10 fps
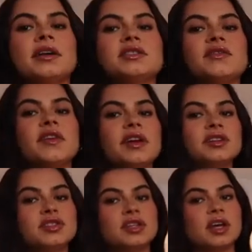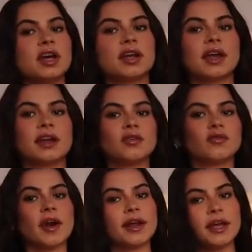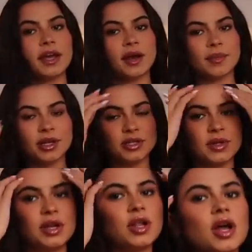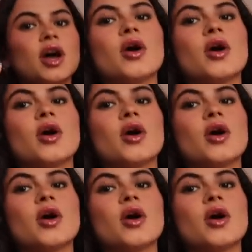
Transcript: I just finished getting ready. I'm gonna do a little